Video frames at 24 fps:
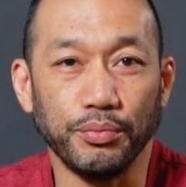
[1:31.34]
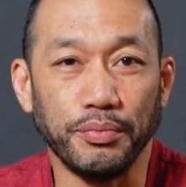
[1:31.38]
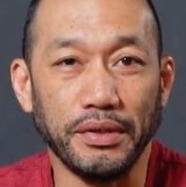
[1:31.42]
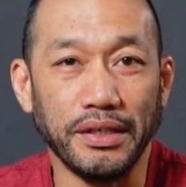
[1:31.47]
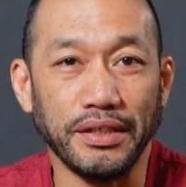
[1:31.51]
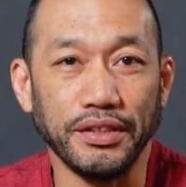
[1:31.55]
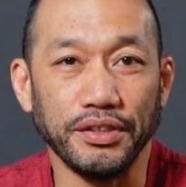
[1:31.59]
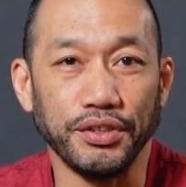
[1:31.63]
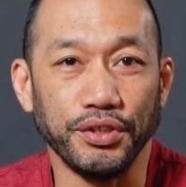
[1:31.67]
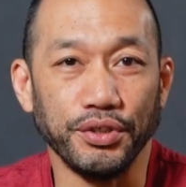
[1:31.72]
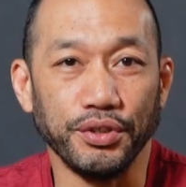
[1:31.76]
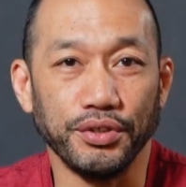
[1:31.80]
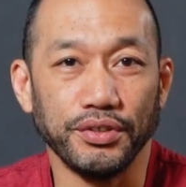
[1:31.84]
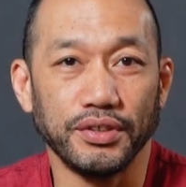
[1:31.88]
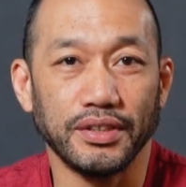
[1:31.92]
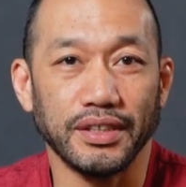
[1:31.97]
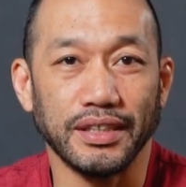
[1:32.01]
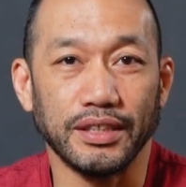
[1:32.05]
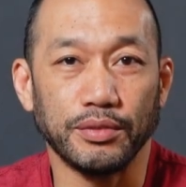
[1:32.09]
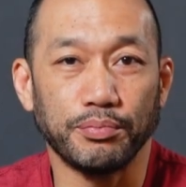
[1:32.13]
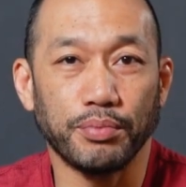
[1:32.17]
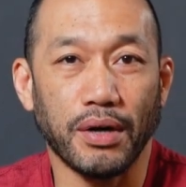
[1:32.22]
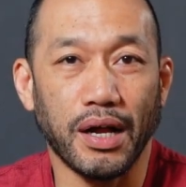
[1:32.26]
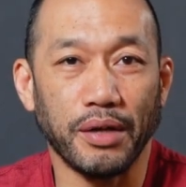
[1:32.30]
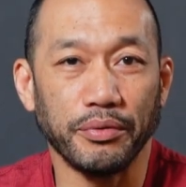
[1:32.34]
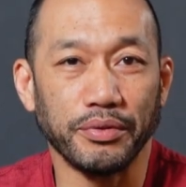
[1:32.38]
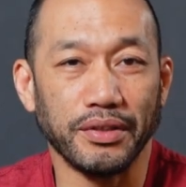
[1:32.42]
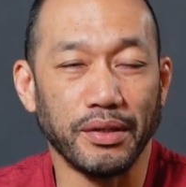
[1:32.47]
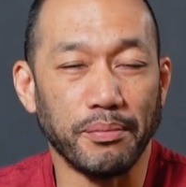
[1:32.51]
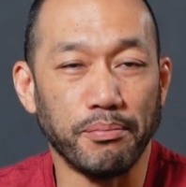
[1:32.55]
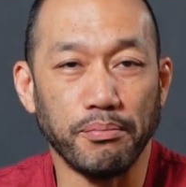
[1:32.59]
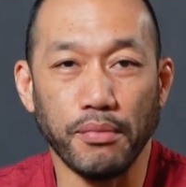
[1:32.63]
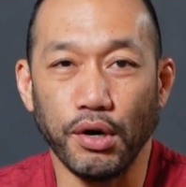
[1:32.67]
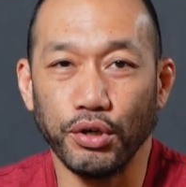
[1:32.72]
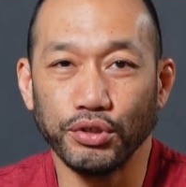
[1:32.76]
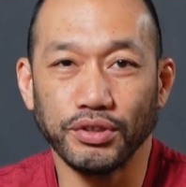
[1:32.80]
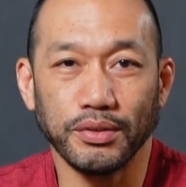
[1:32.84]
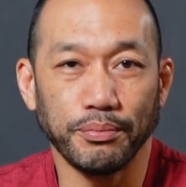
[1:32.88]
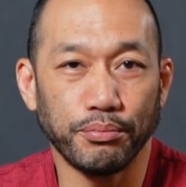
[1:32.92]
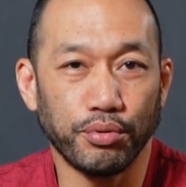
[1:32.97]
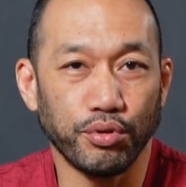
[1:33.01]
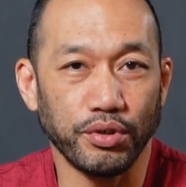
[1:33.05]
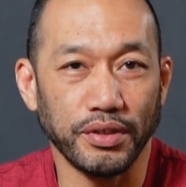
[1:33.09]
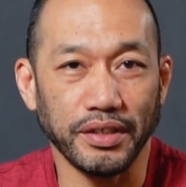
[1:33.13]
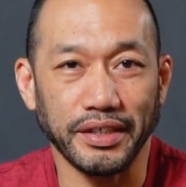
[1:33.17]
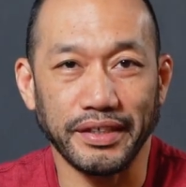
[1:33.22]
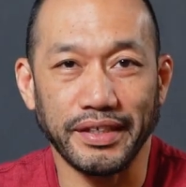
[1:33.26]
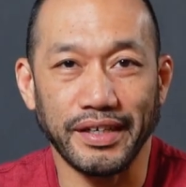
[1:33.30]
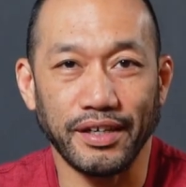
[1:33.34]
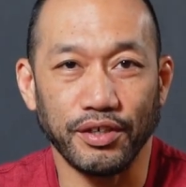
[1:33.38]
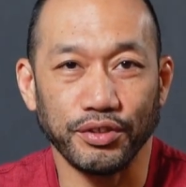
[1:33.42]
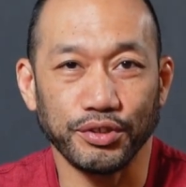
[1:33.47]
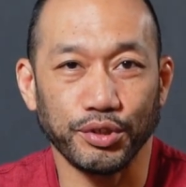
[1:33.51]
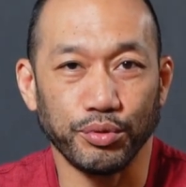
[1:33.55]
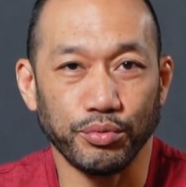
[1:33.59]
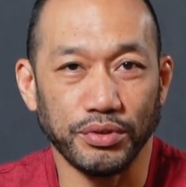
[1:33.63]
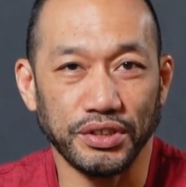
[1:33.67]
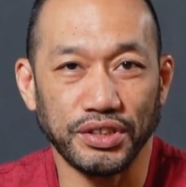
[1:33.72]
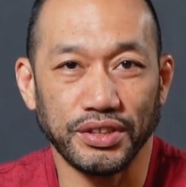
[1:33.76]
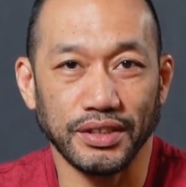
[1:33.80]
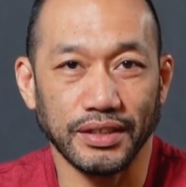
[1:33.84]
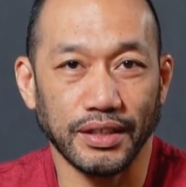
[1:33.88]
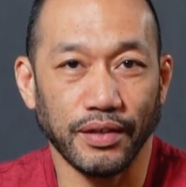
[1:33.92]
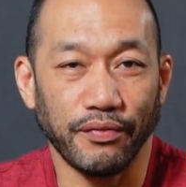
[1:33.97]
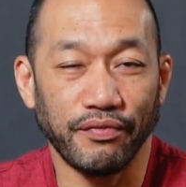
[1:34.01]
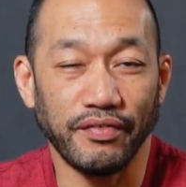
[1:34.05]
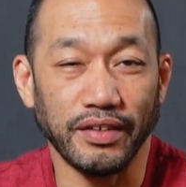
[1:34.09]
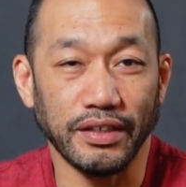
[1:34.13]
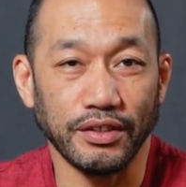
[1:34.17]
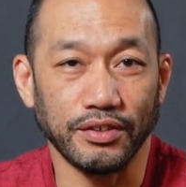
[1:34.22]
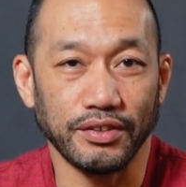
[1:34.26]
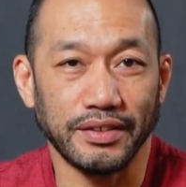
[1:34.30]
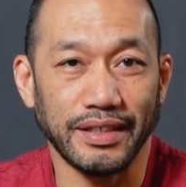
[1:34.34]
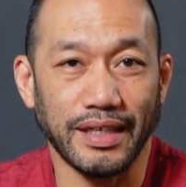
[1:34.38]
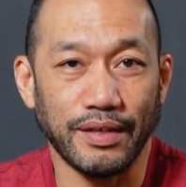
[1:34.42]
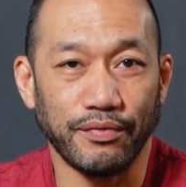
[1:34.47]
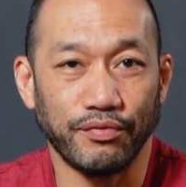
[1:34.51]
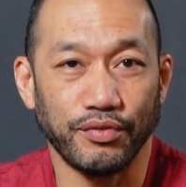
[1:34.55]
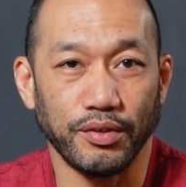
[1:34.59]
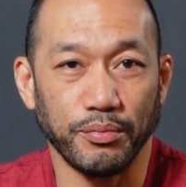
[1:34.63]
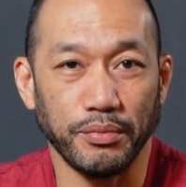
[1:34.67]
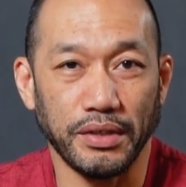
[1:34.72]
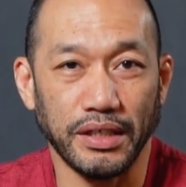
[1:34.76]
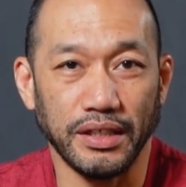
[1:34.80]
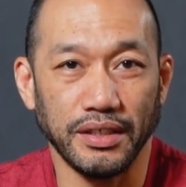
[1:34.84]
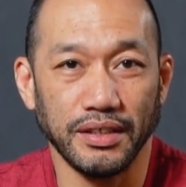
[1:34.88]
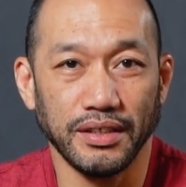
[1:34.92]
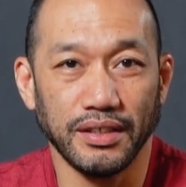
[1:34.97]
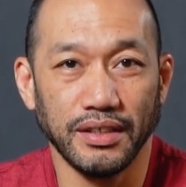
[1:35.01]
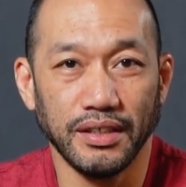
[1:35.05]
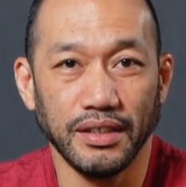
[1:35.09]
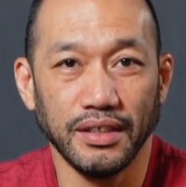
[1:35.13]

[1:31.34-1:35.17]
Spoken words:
being used is probably the most important characteristic of finger tape for me.